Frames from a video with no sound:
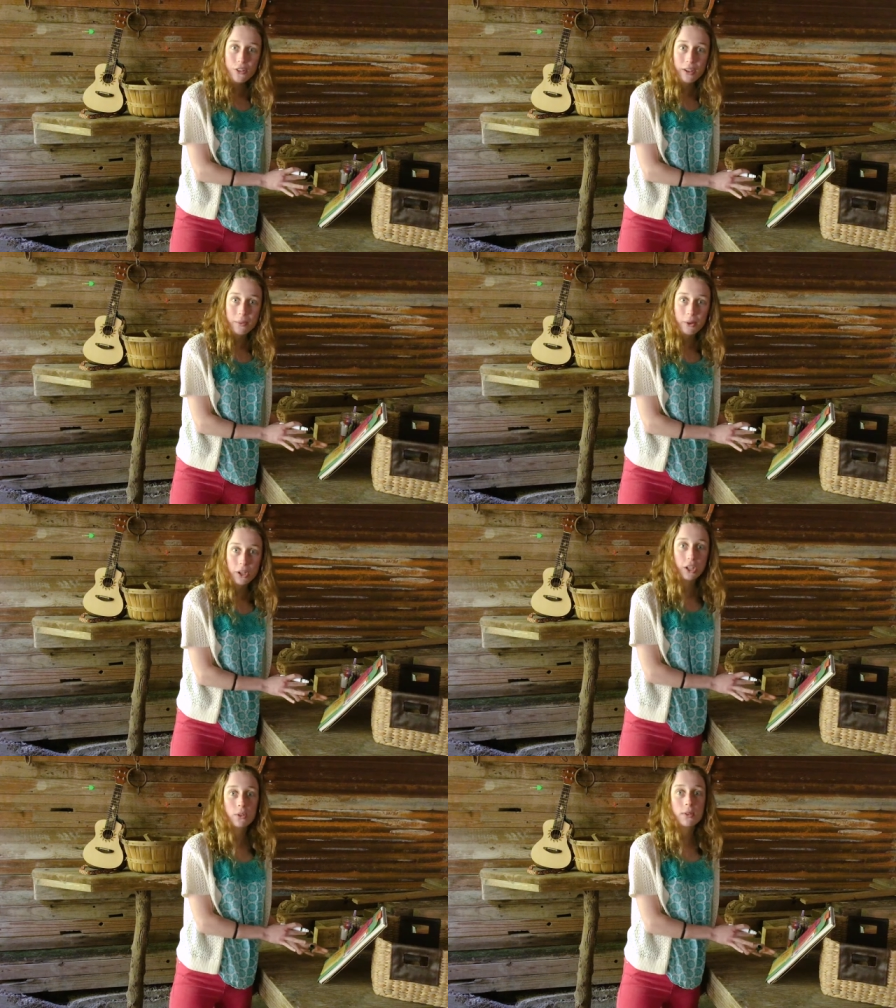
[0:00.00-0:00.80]
thing we're
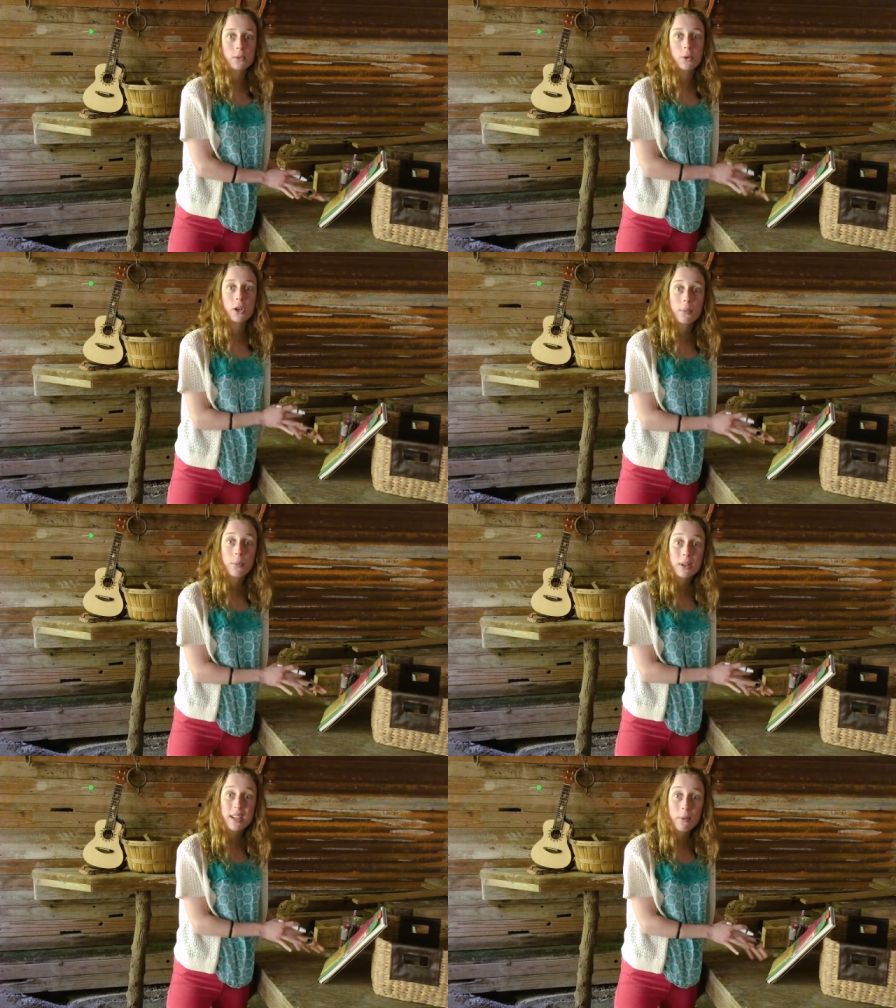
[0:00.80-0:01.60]
gonna do is we're gonna
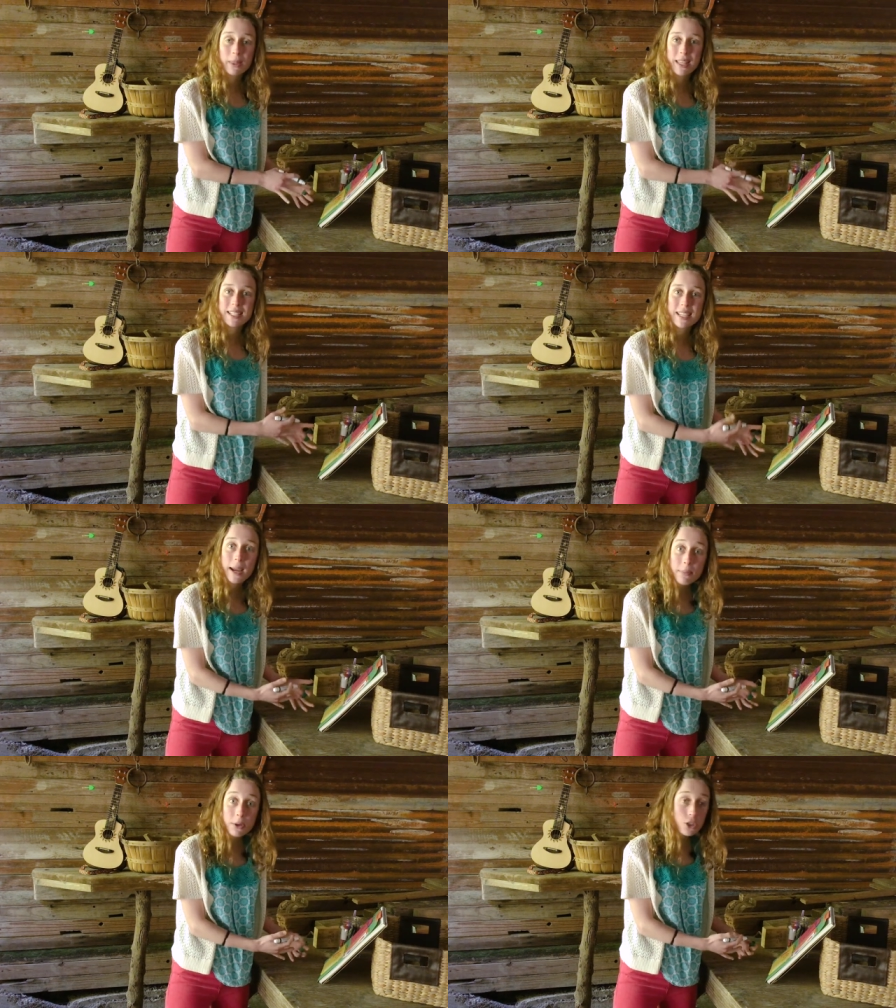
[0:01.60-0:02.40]
put down what the
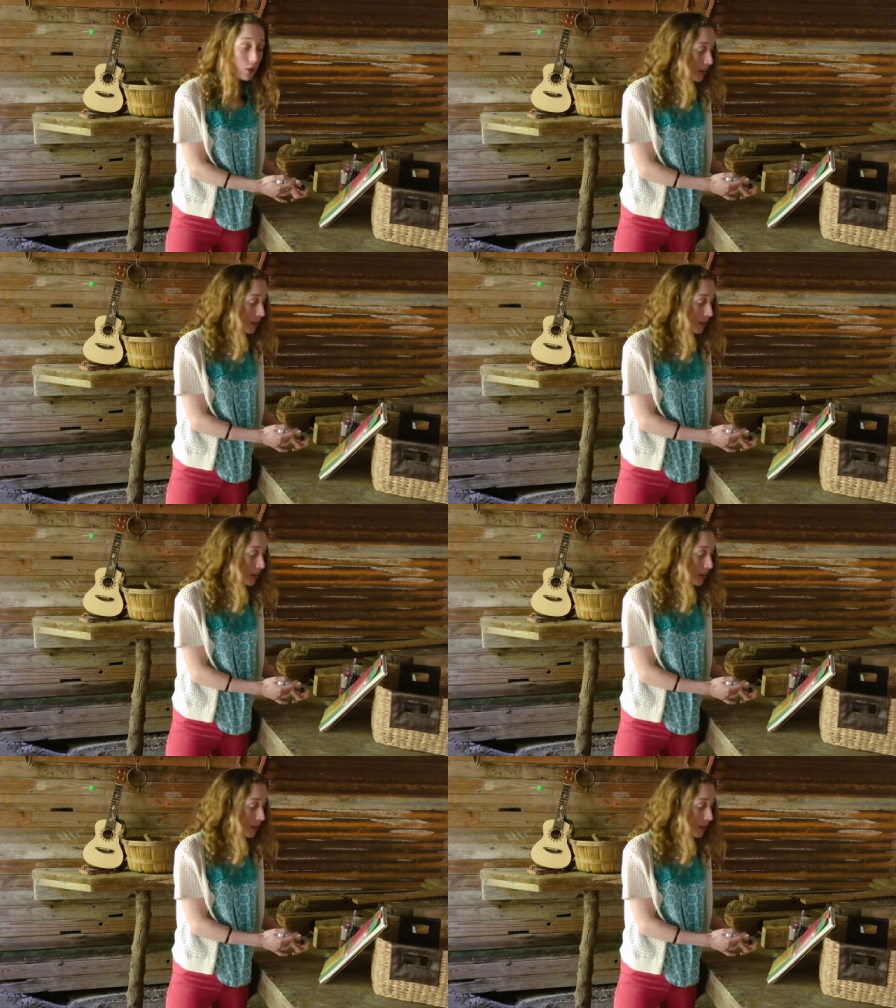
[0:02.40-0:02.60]
temperature